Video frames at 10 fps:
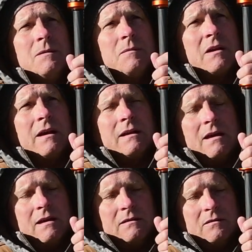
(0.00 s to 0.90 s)
but I
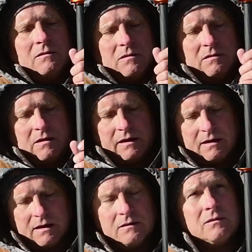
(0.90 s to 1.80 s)
can go
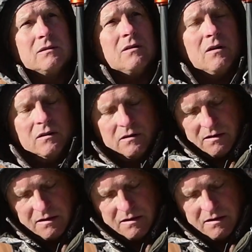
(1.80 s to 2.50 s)
taller.